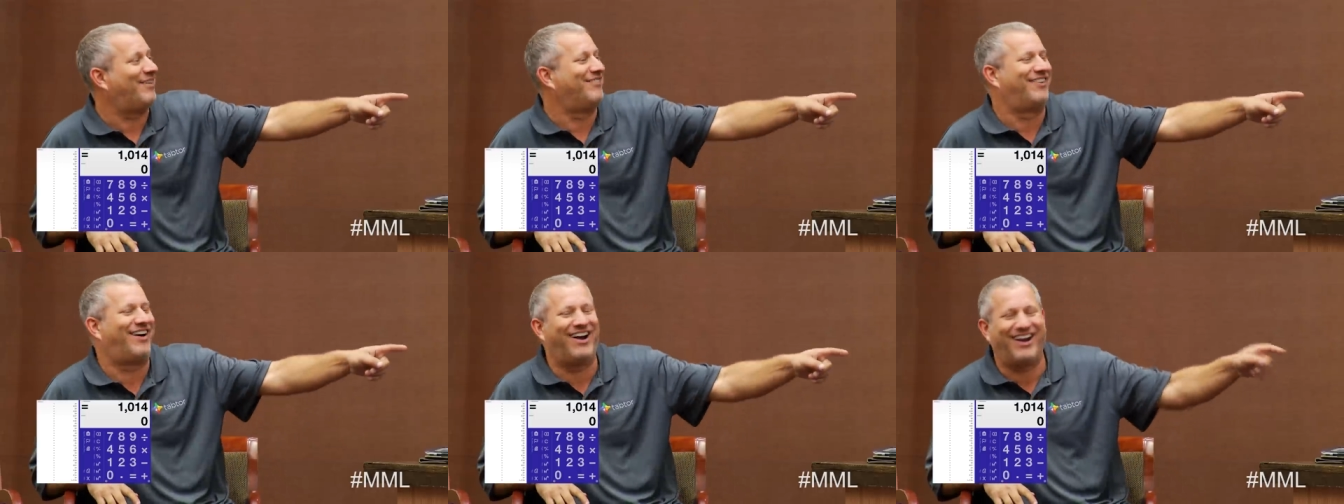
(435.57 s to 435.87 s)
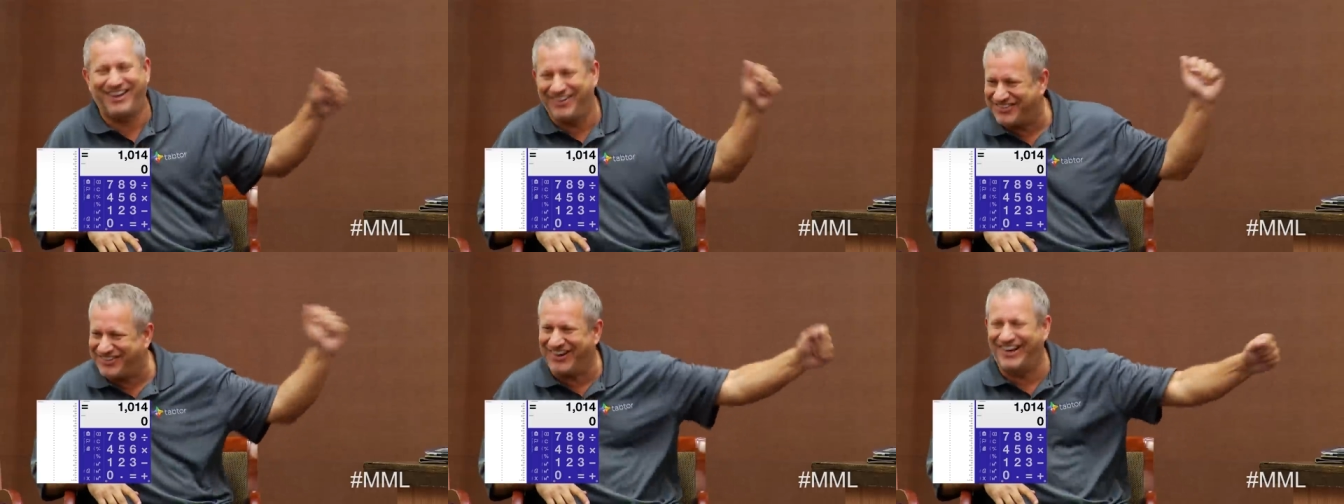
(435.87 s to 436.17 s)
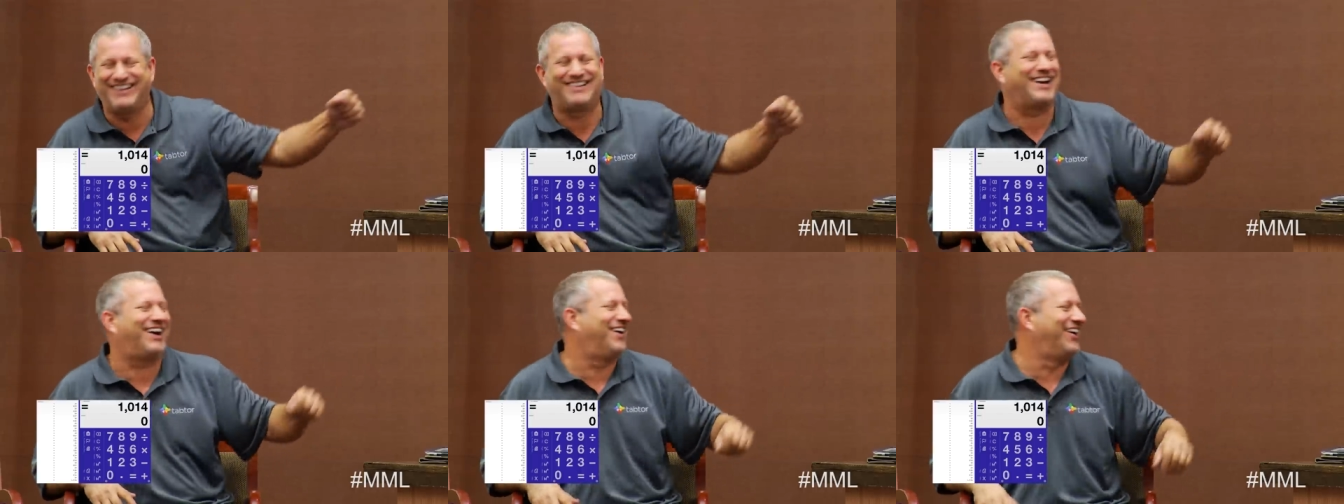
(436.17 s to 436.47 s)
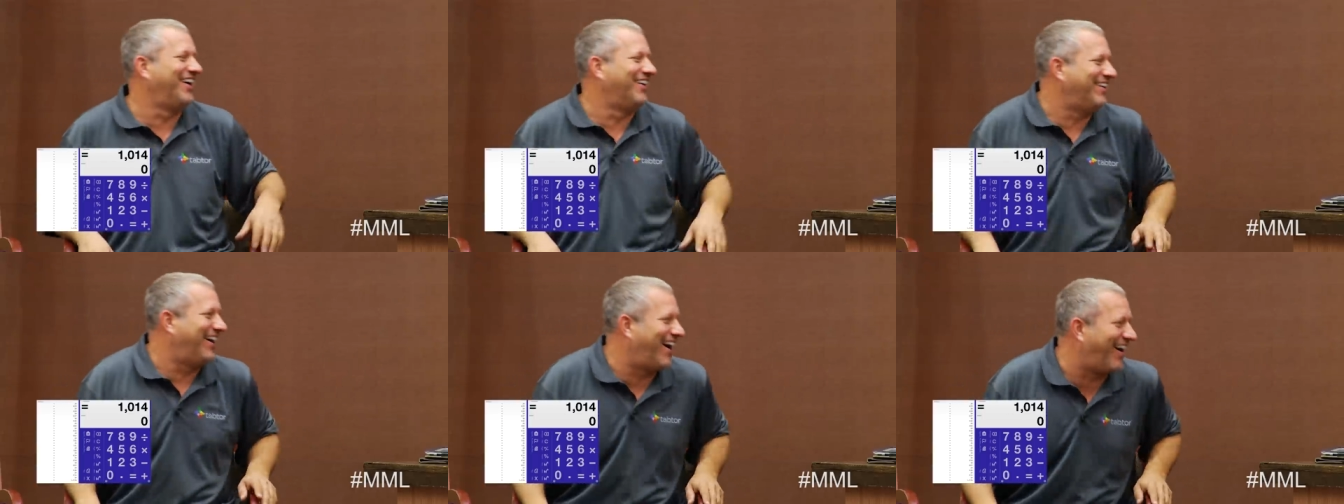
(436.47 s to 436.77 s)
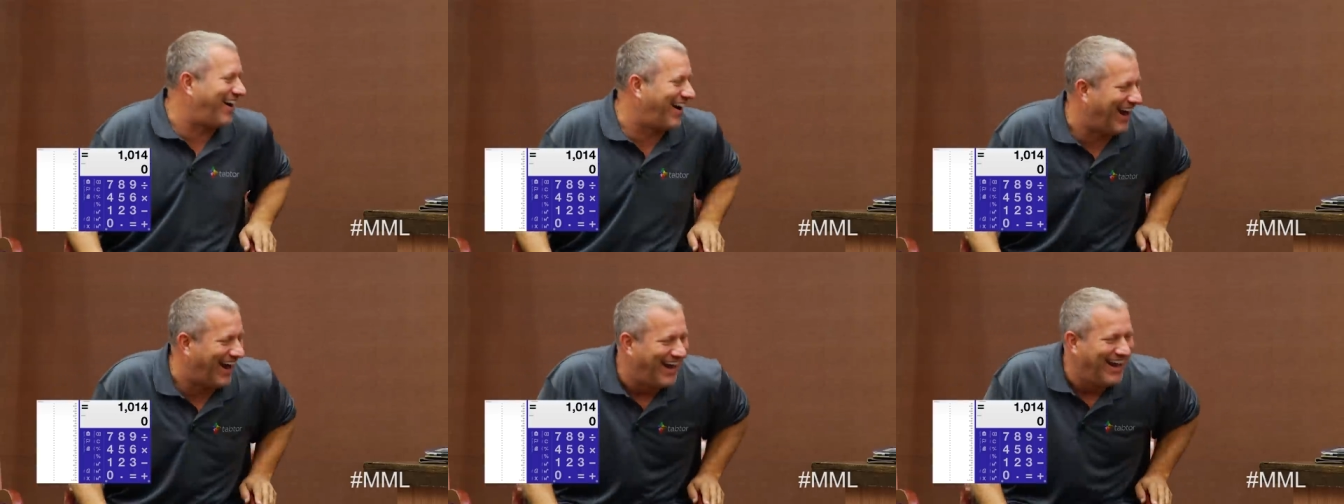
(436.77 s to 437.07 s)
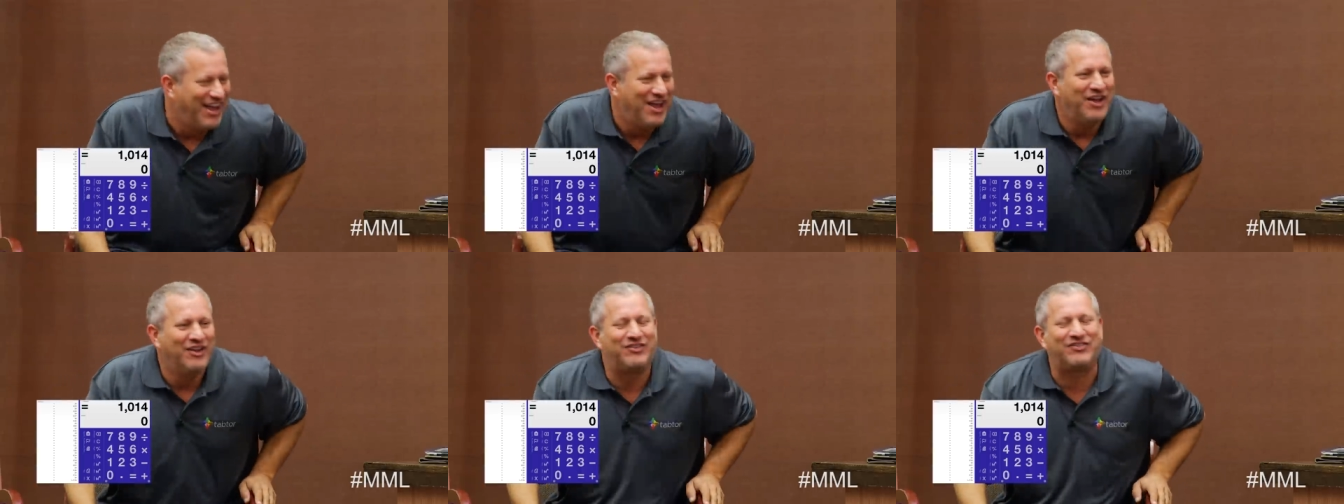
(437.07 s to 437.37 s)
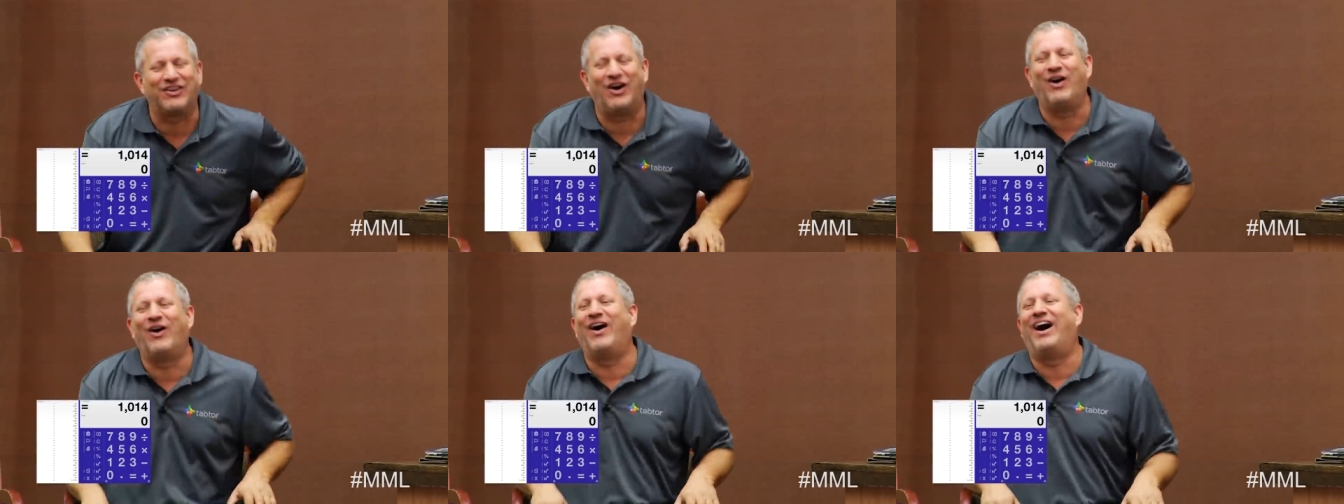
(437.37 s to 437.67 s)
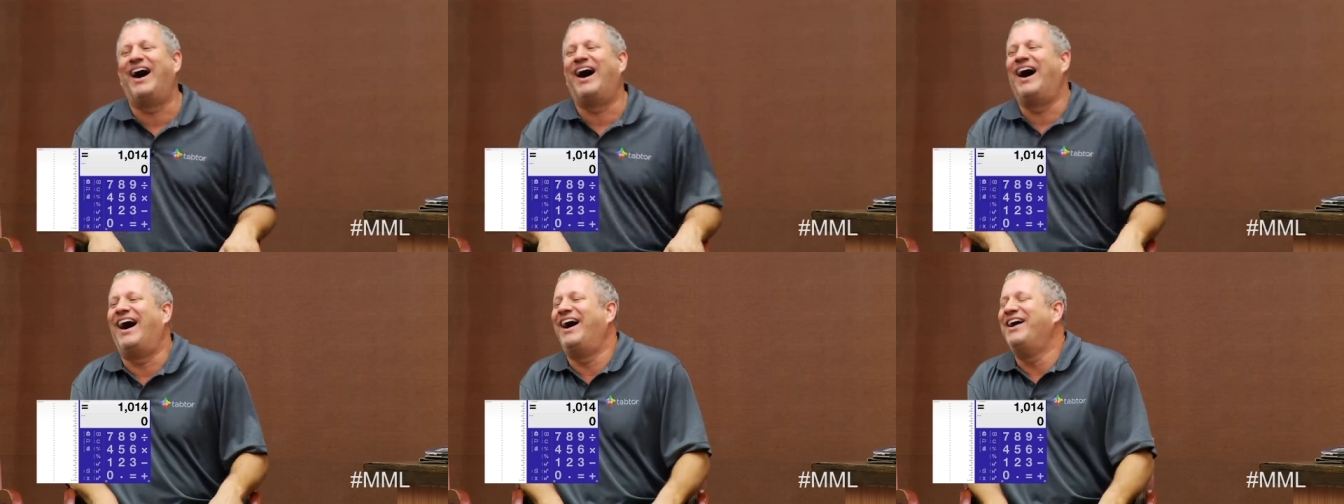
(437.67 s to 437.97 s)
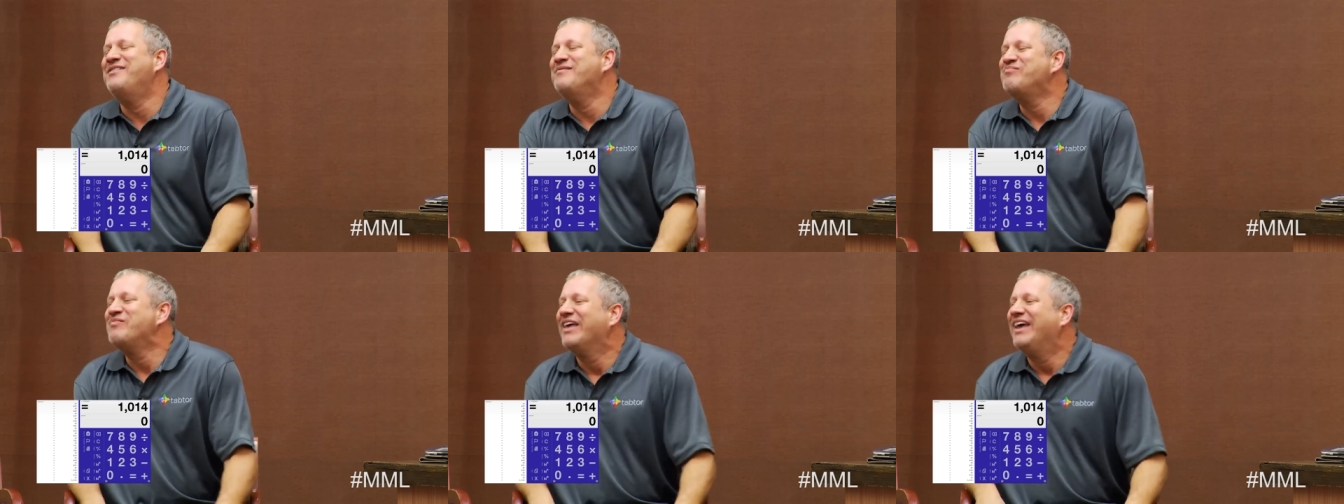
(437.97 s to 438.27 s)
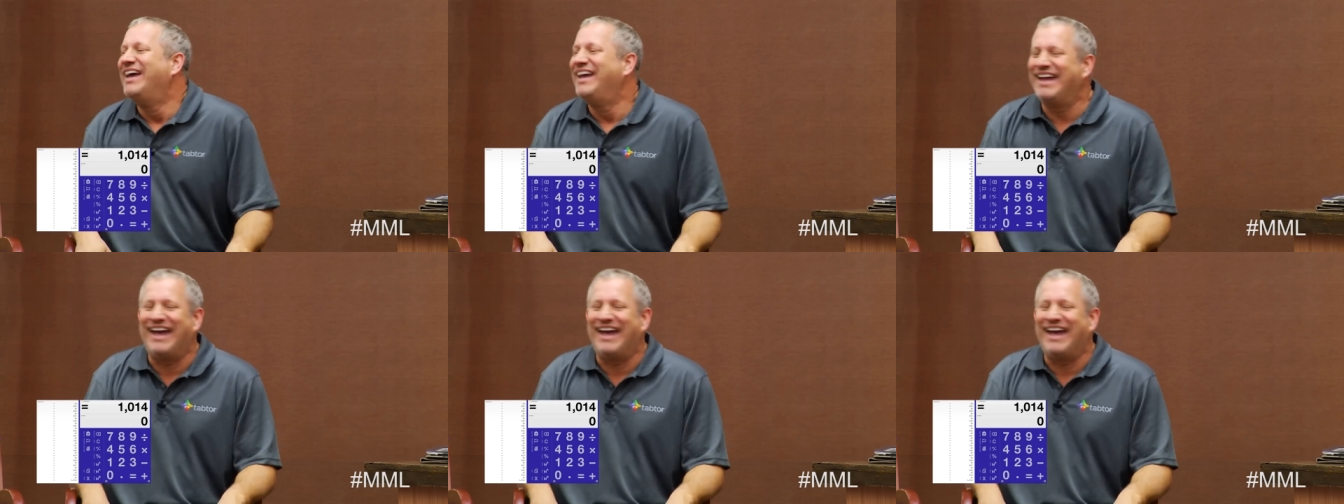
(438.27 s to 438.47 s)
Mark, he's right there with me, all right. So, you were